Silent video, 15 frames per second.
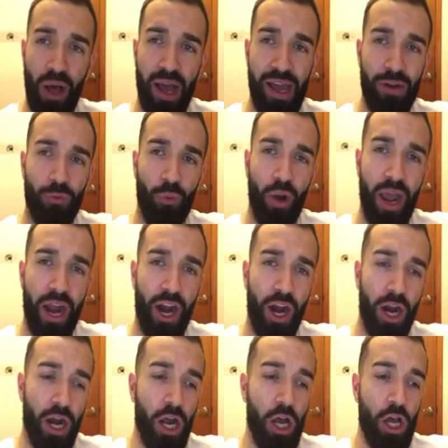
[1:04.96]
plan
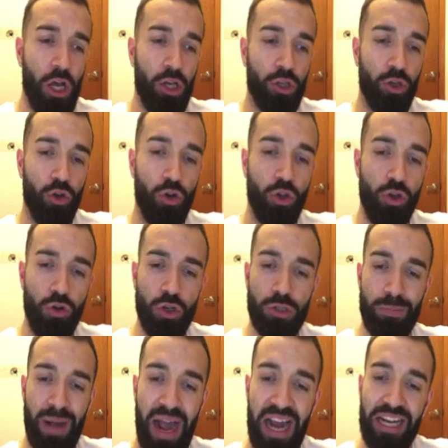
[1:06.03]
where you
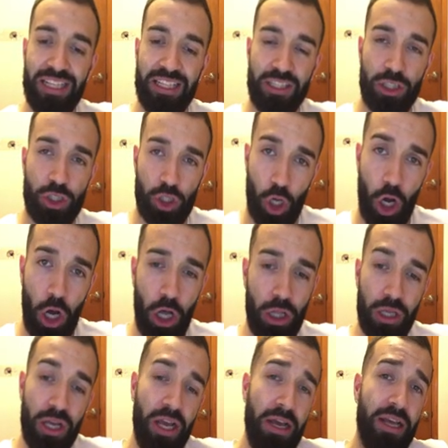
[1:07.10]
use mine to
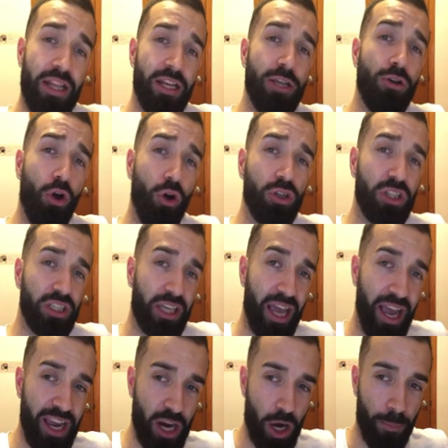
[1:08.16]
stall then you
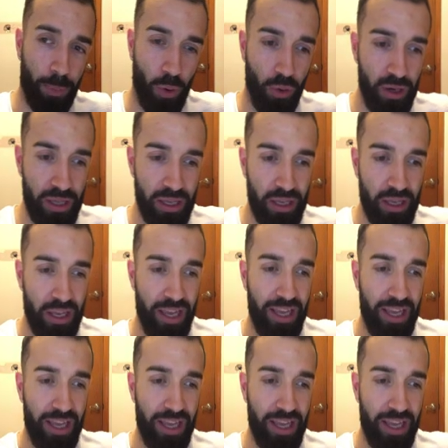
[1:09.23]
OTK your opponent